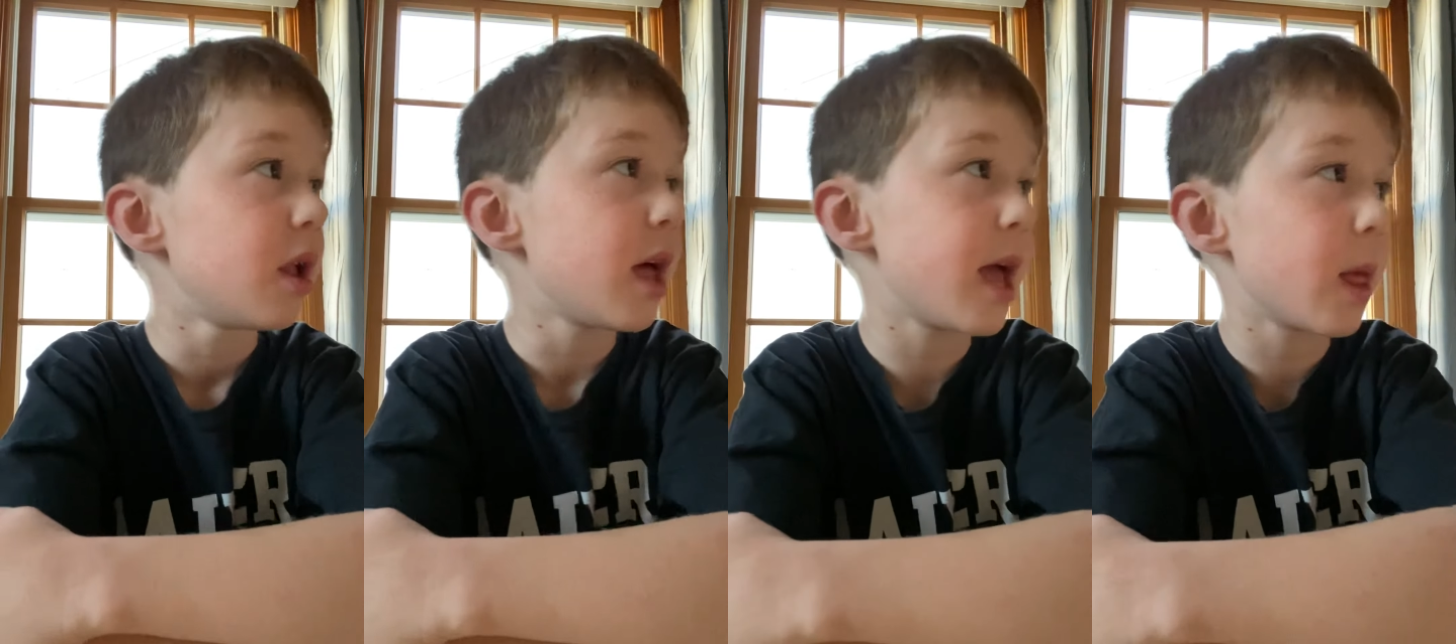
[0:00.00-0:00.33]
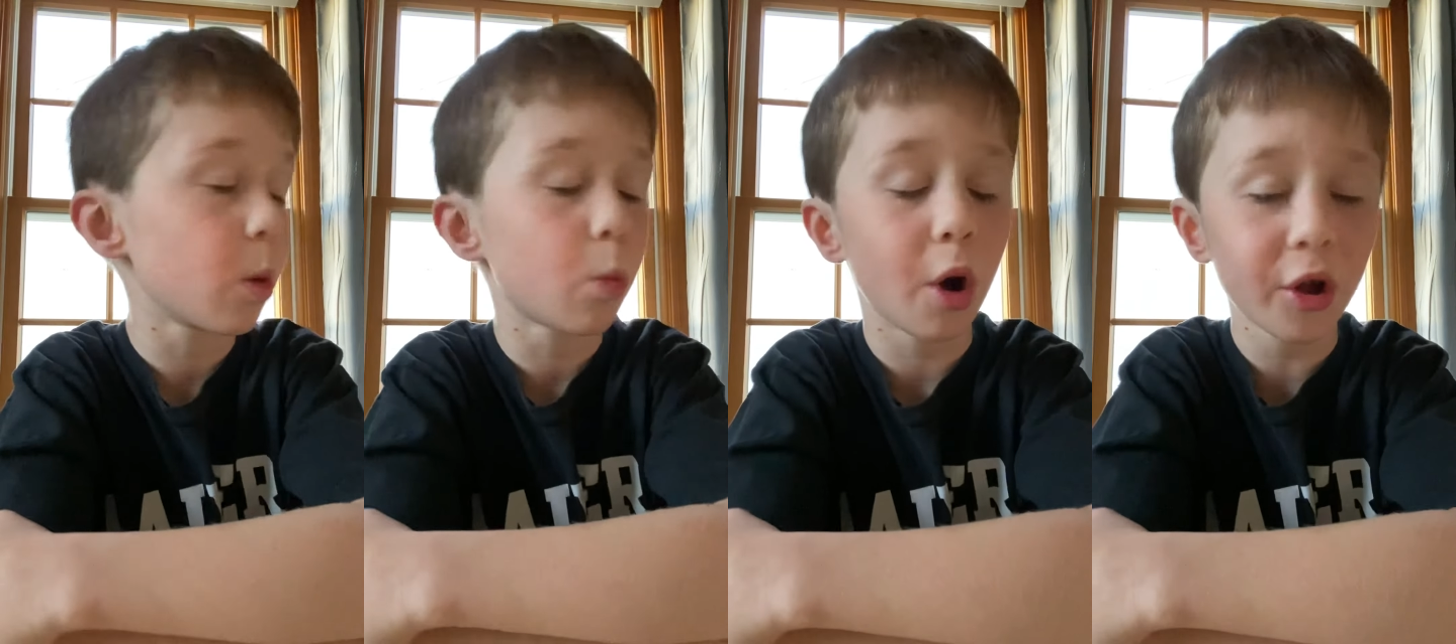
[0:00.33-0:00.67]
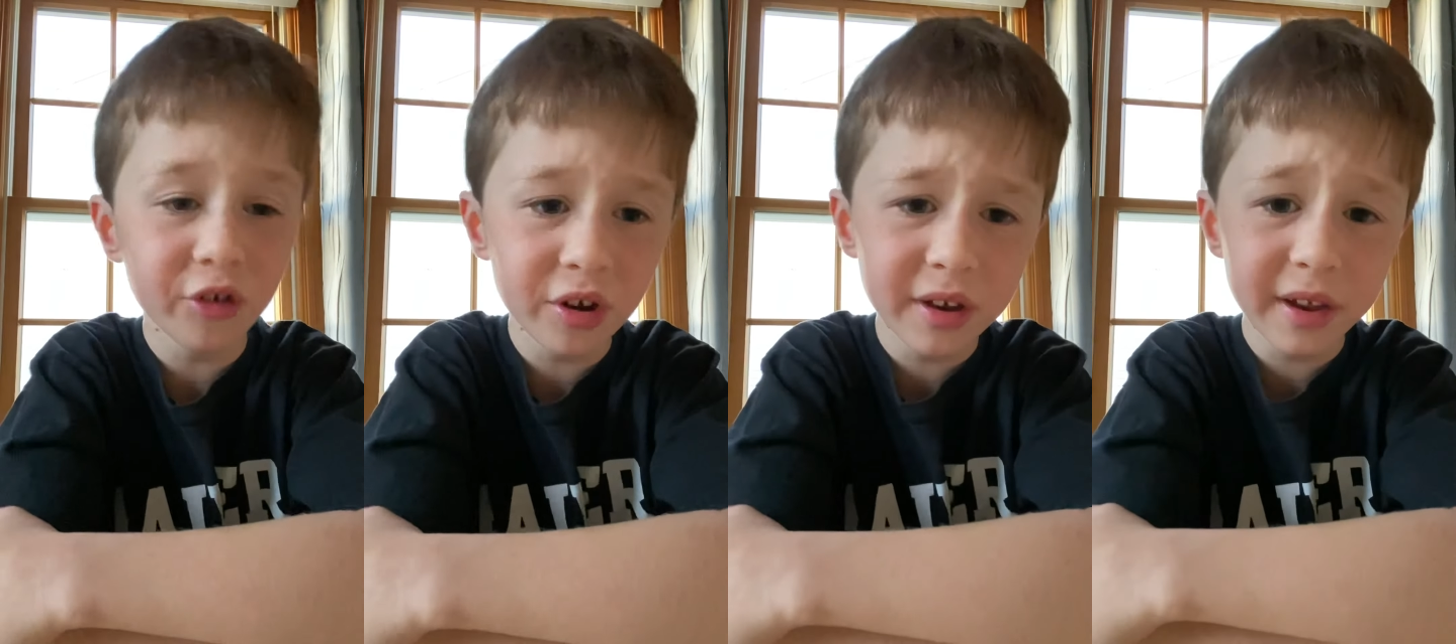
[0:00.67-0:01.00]
And the
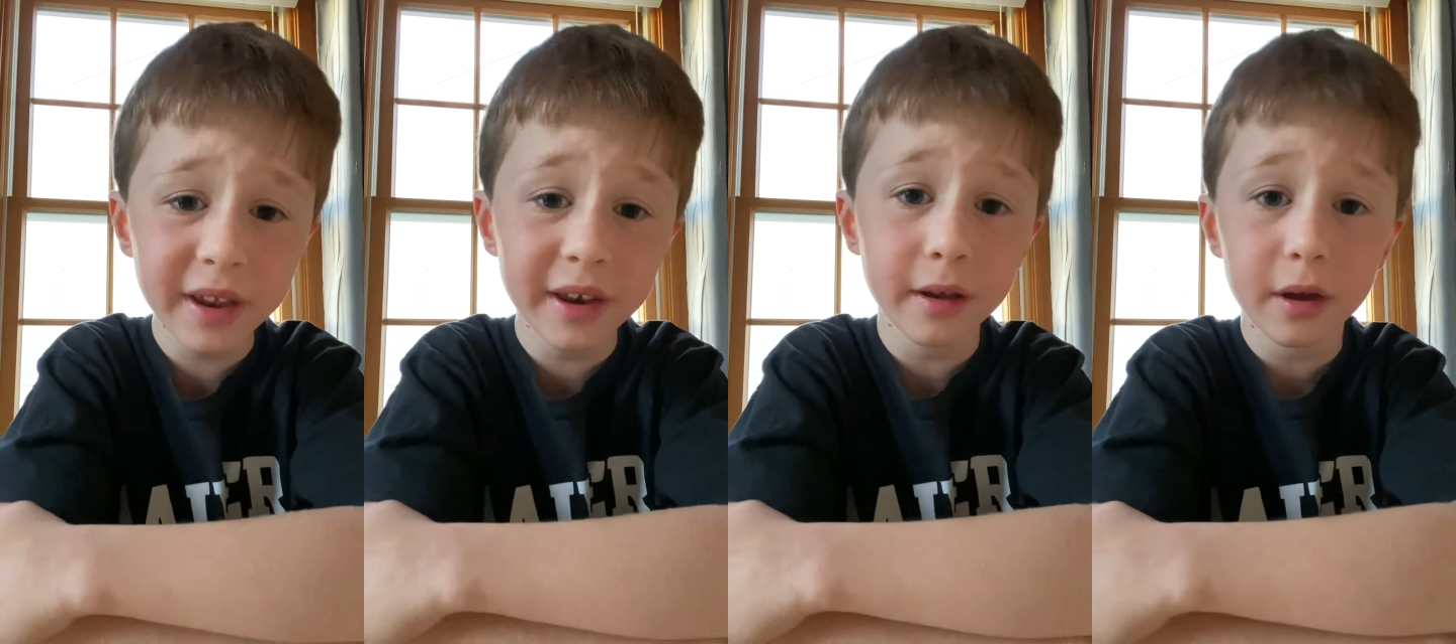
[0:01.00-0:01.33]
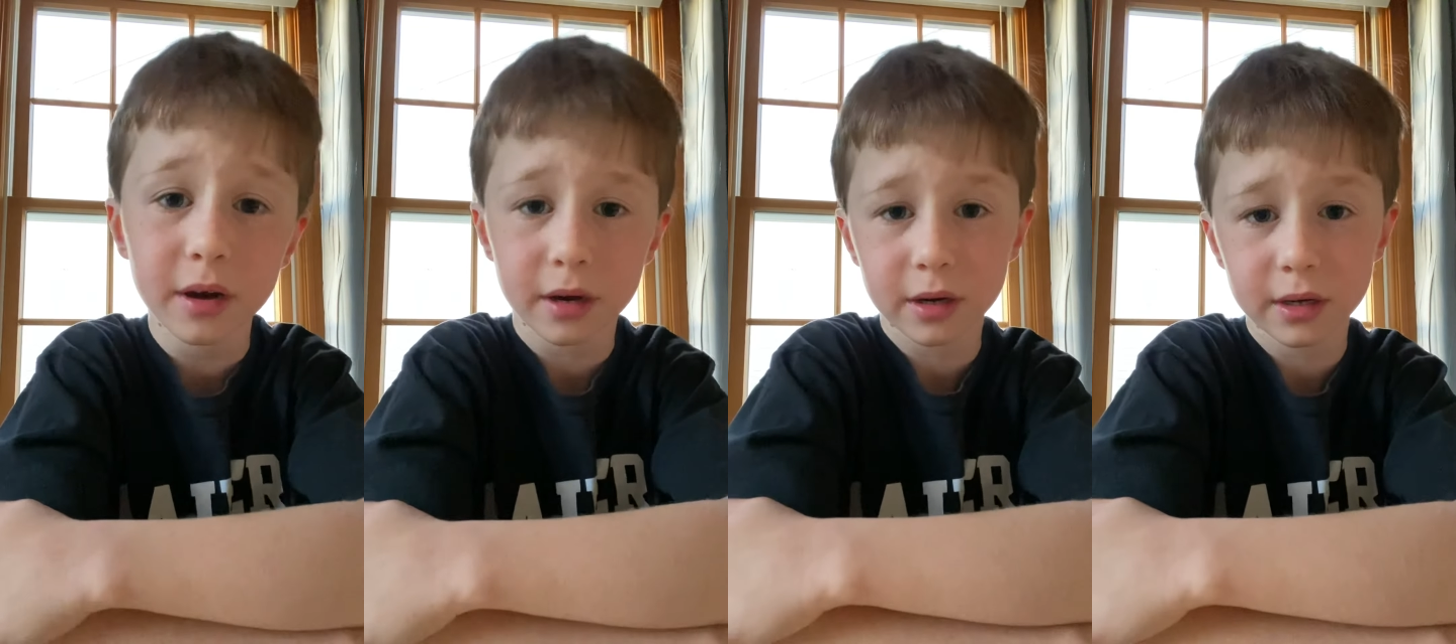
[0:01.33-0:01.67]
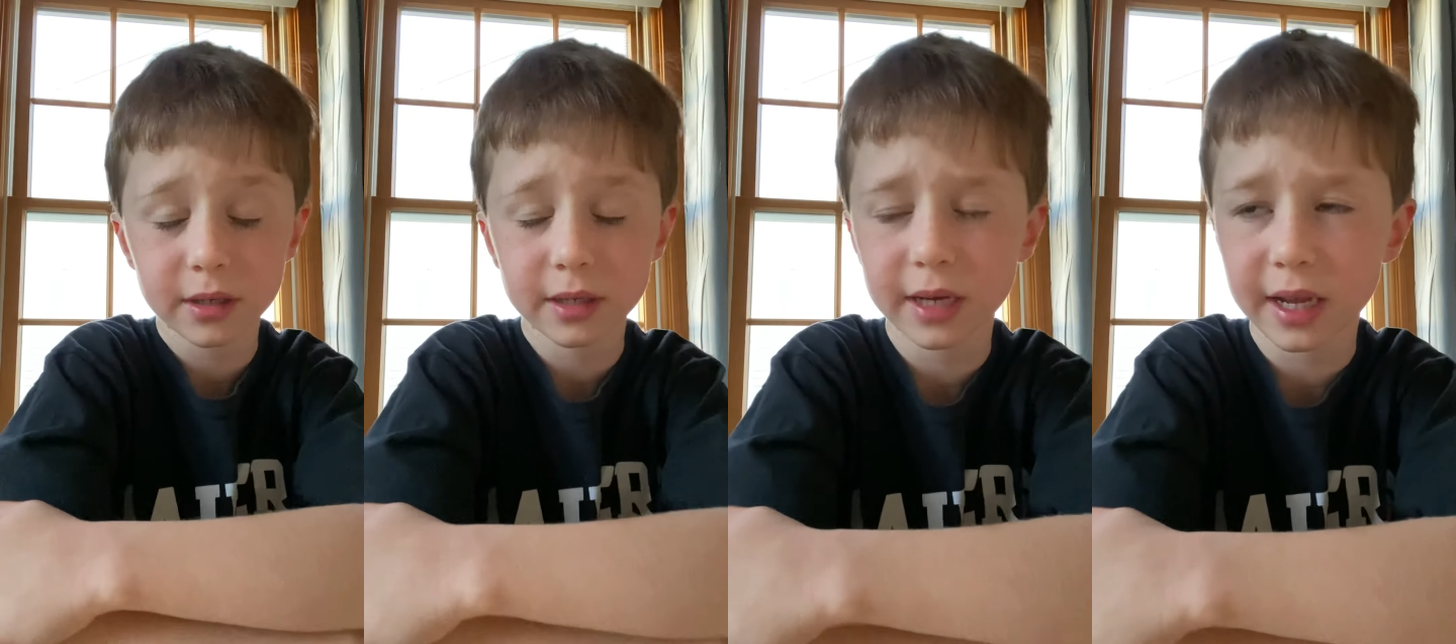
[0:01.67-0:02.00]
Washington
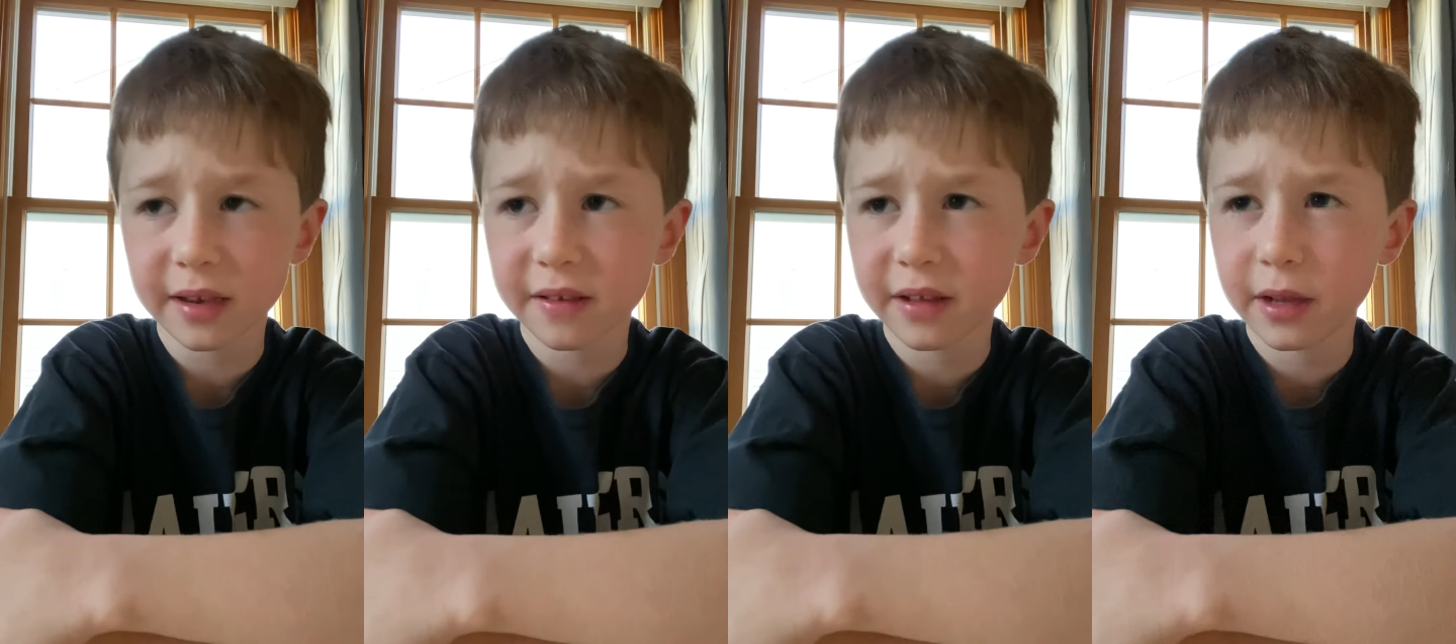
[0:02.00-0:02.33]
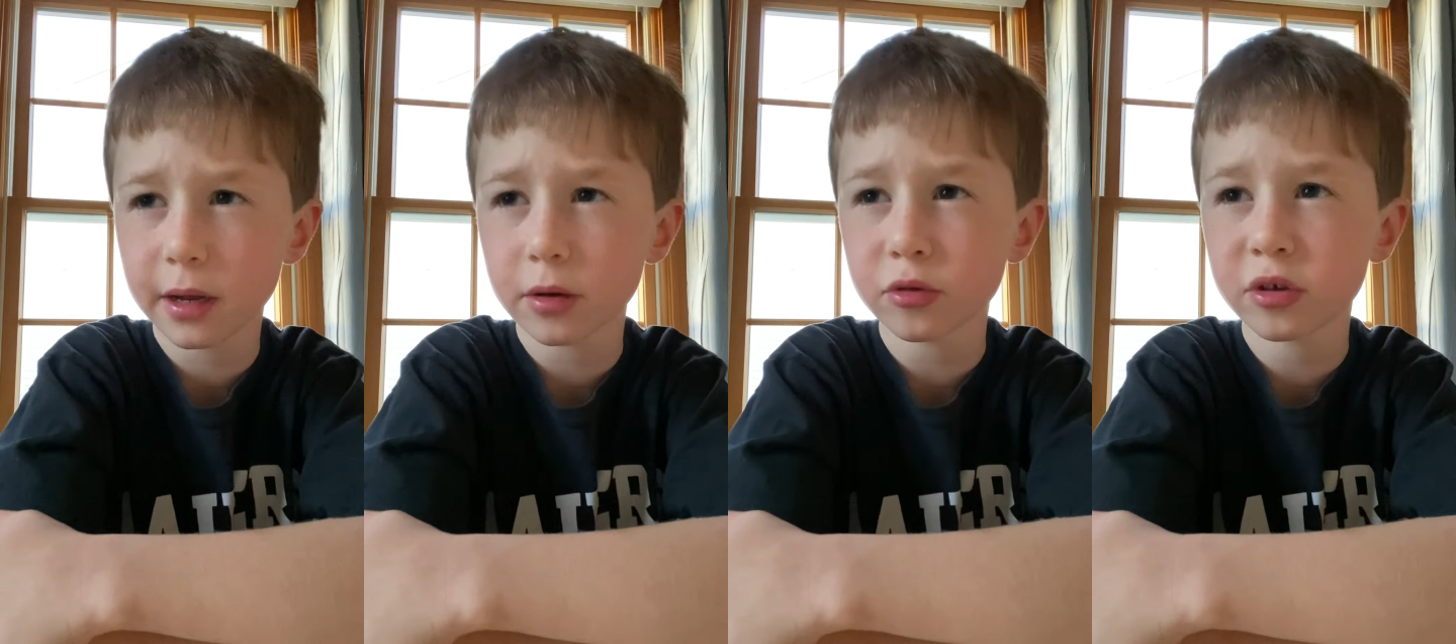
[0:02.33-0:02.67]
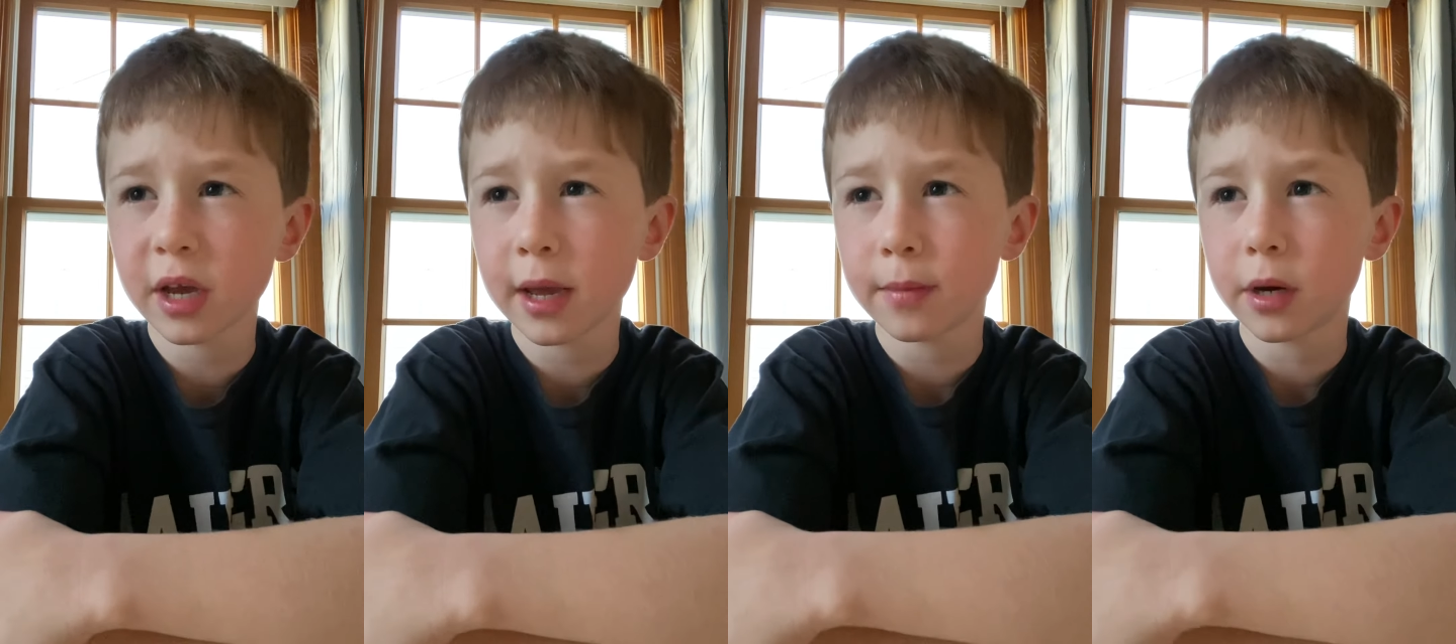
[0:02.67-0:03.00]
uh, against the Eagles
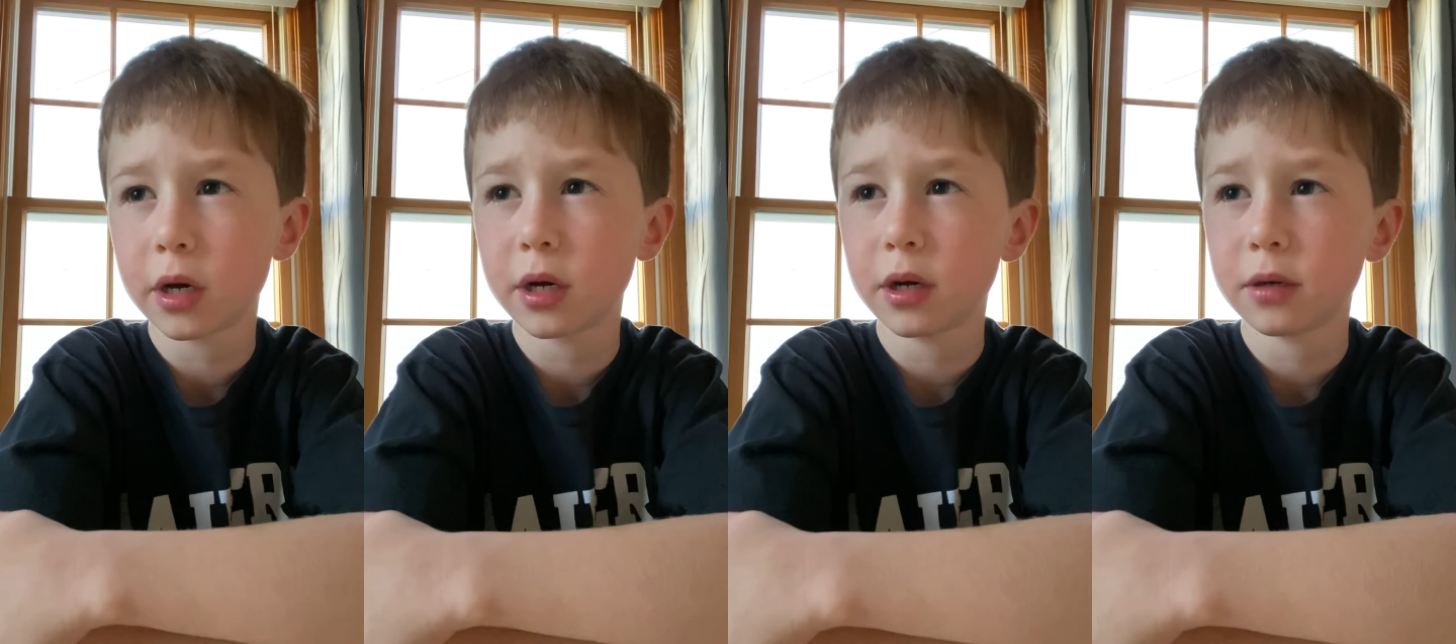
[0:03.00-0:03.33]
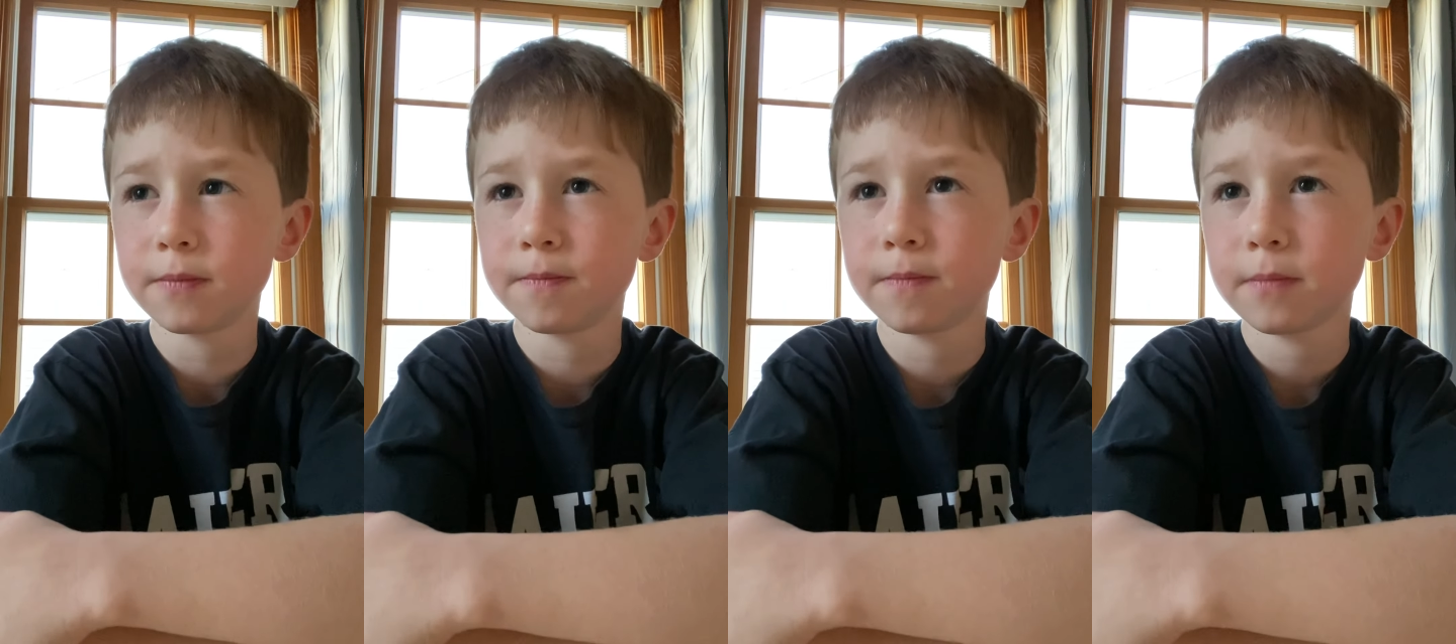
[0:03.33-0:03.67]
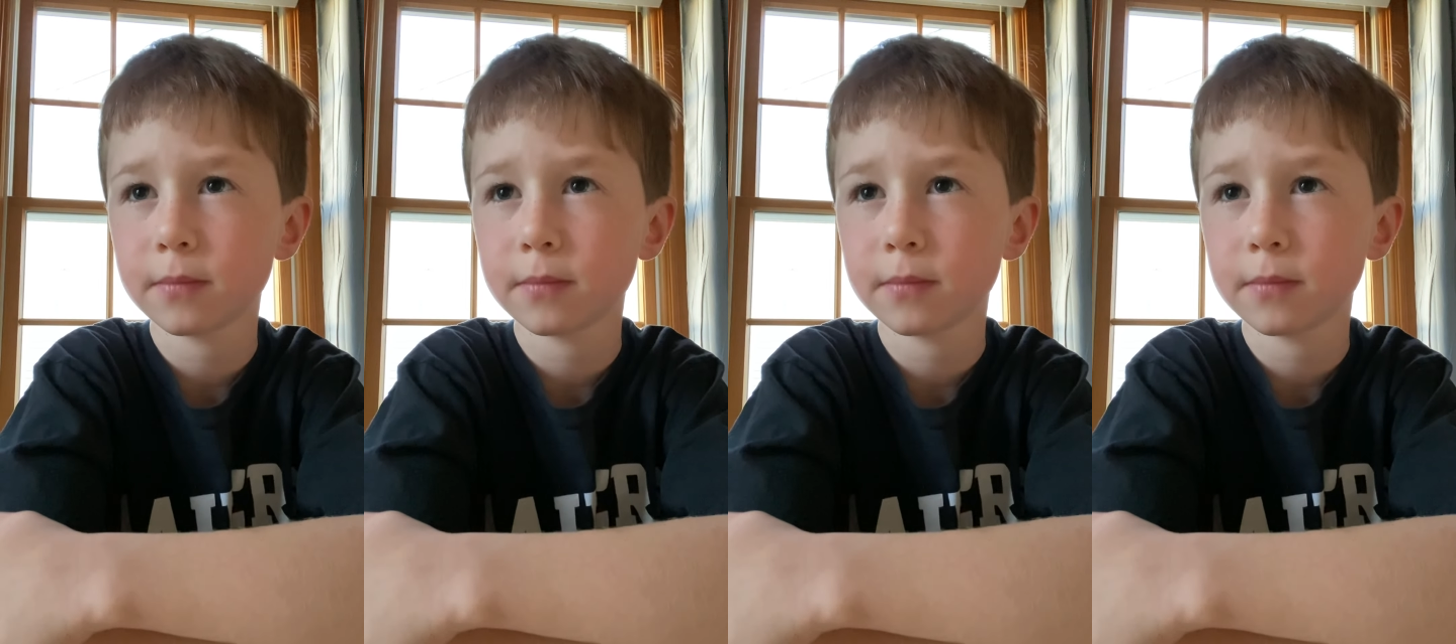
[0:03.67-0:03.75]
game, um,